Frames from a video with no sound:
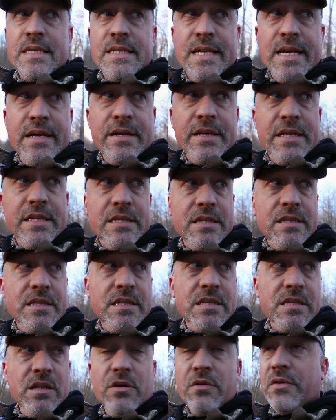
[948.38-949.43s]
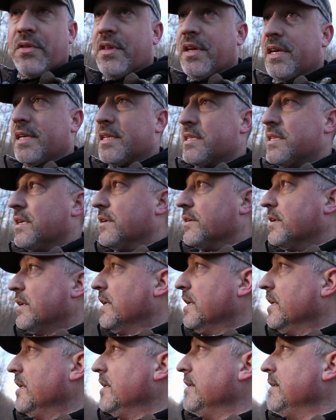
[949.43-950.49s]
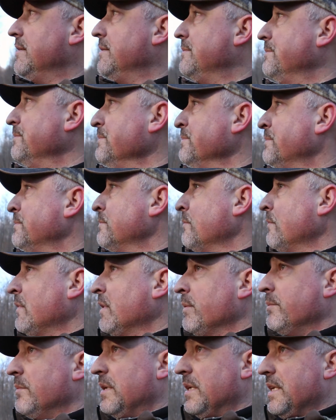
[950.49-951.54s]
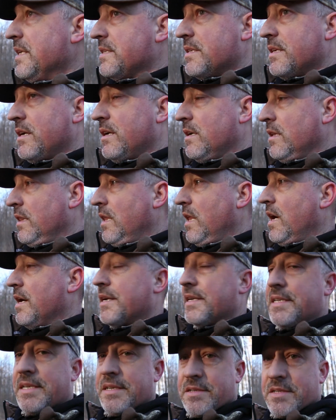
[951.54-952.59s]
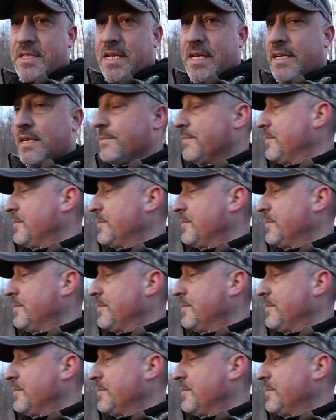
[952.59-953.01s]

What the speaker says: down into these low thickets here. But it's a lot of deer sign